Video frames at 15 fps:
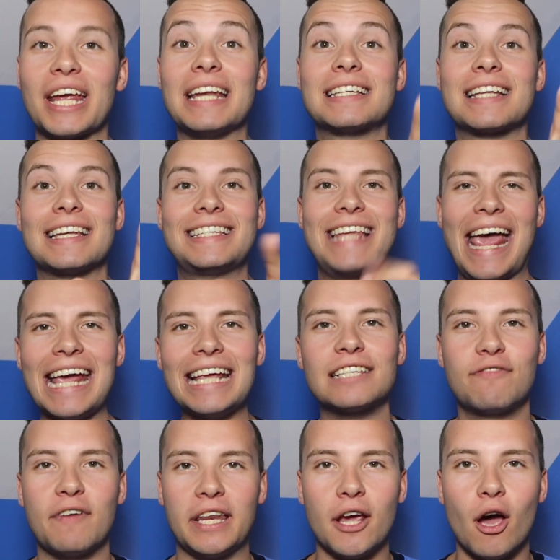In
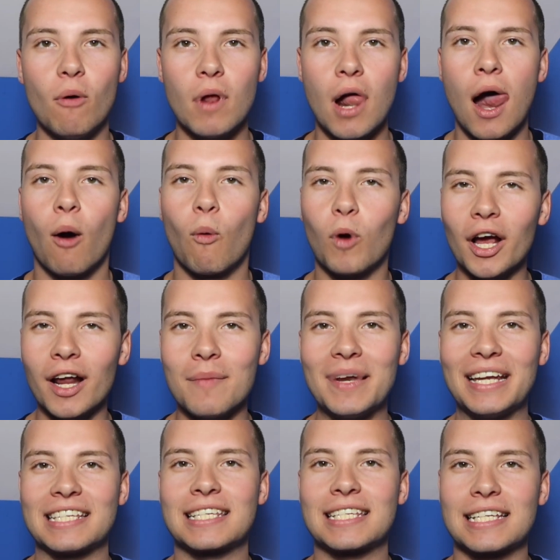today's video, we're gonna
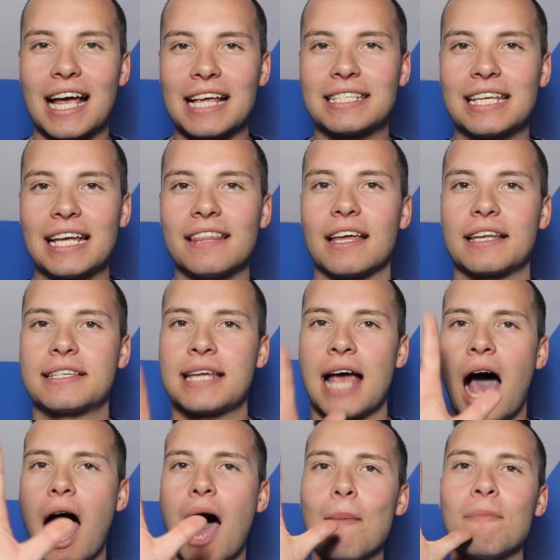be discussing the
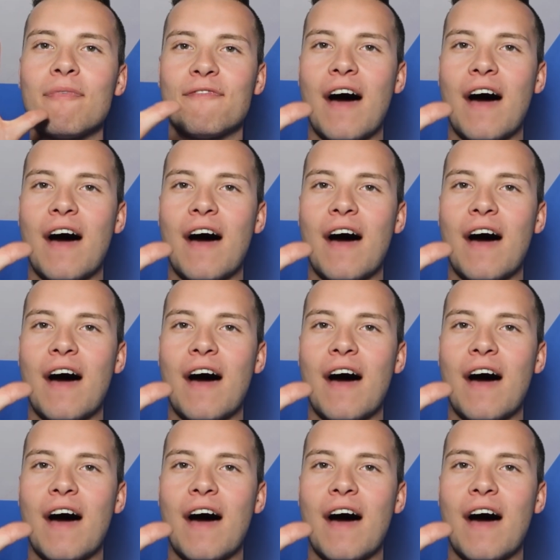top